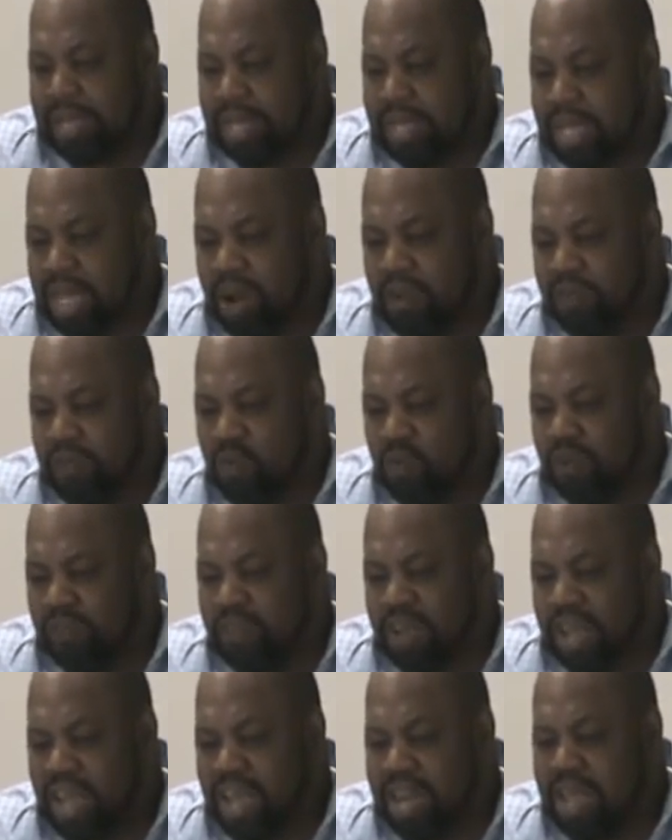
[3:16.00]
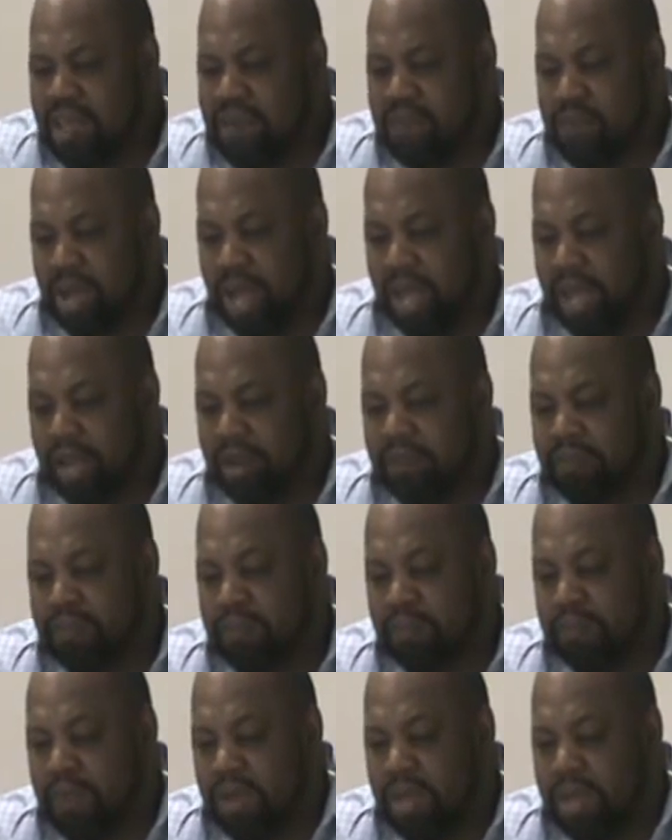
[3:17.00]
therefore, if any man
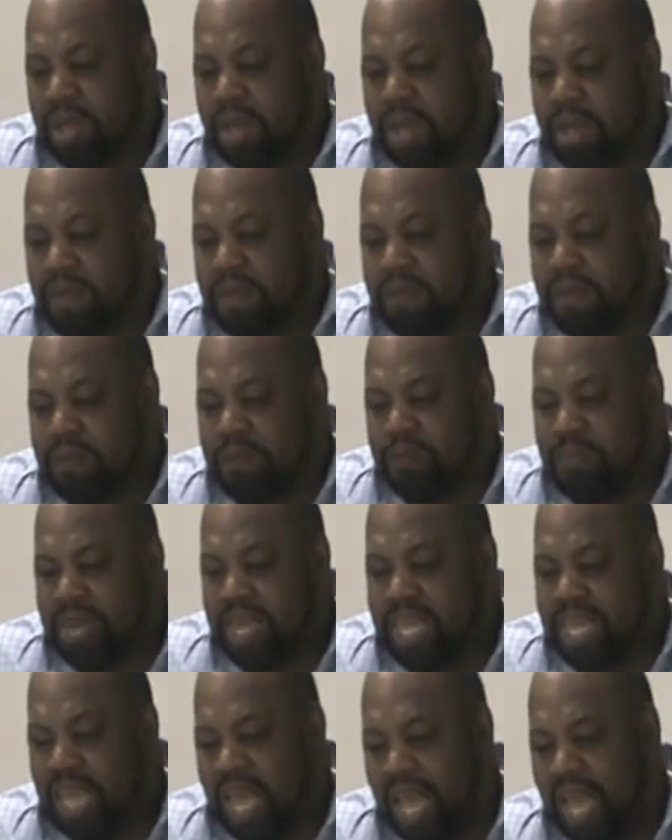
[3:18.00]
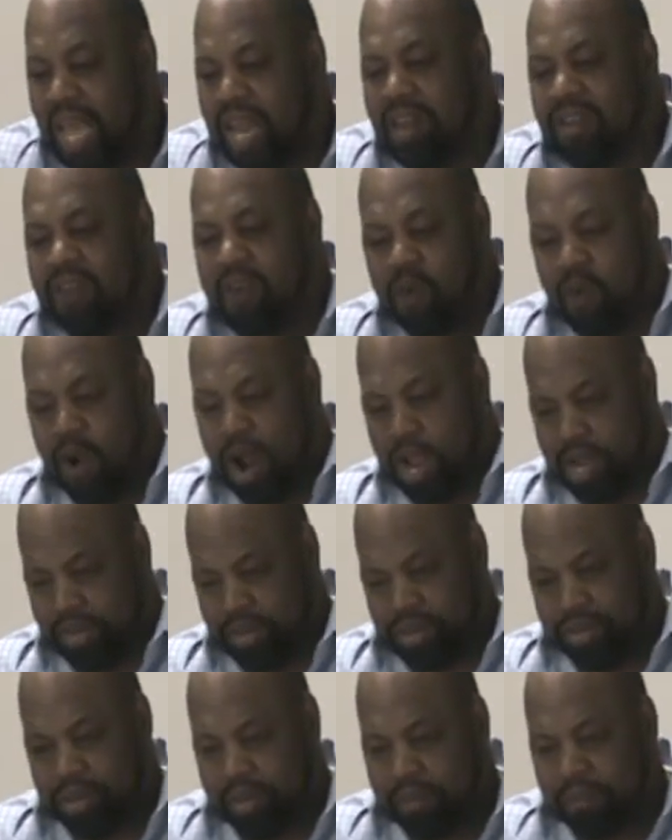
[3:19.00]
be in
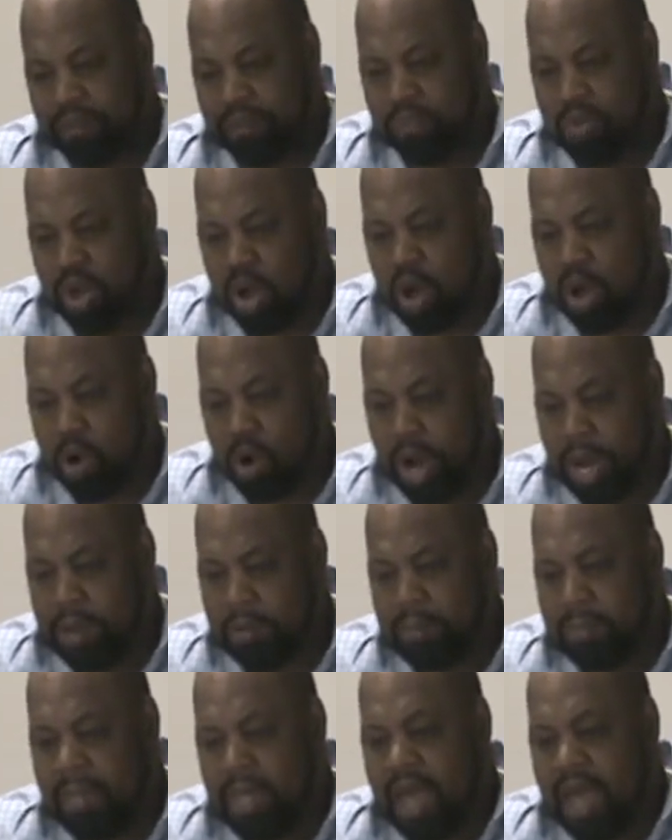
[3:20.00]
Christ, all right?